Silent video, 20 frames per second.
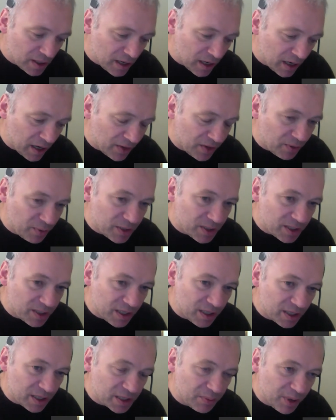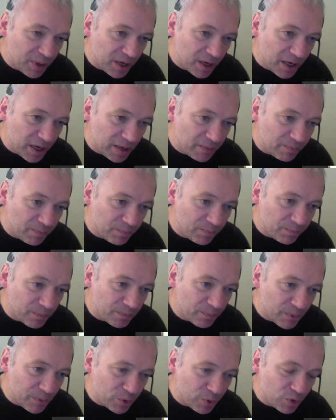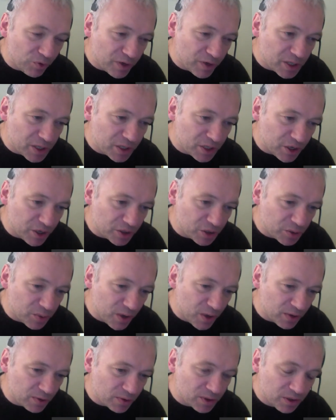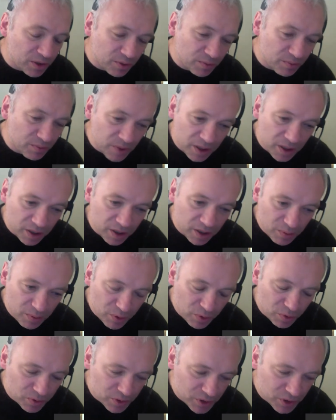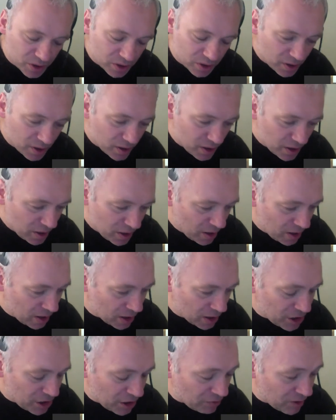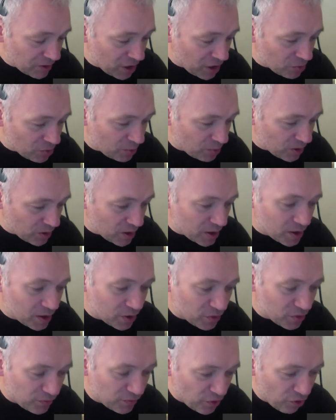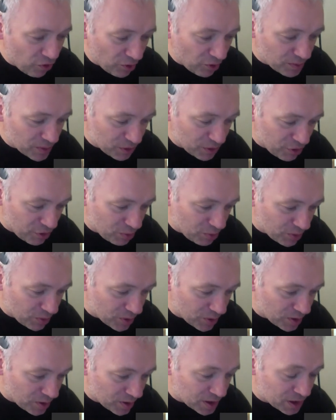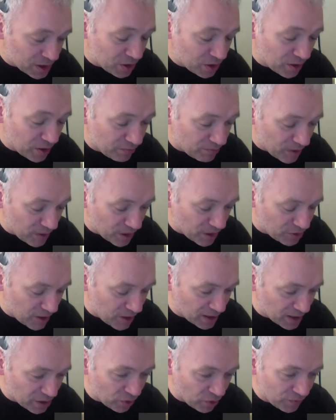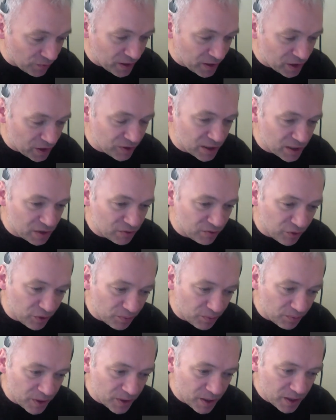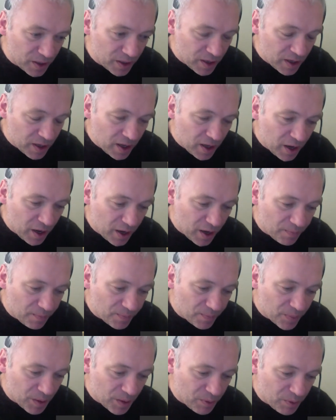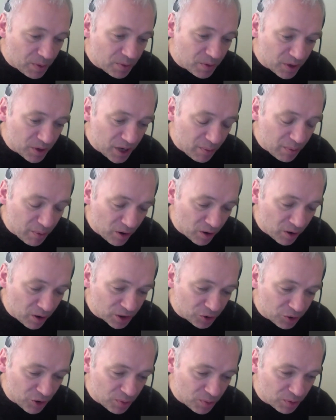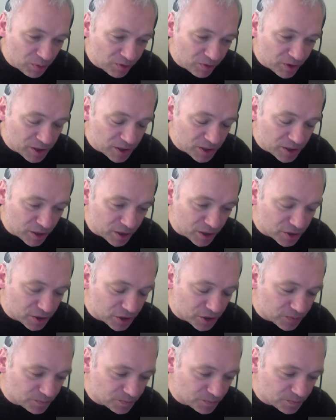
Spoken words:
And I think we see this a bit in MOOC research as well. So MOOCs are generally open, the forums are open, and so they've attracted a lot of interest from people who come along and do open research.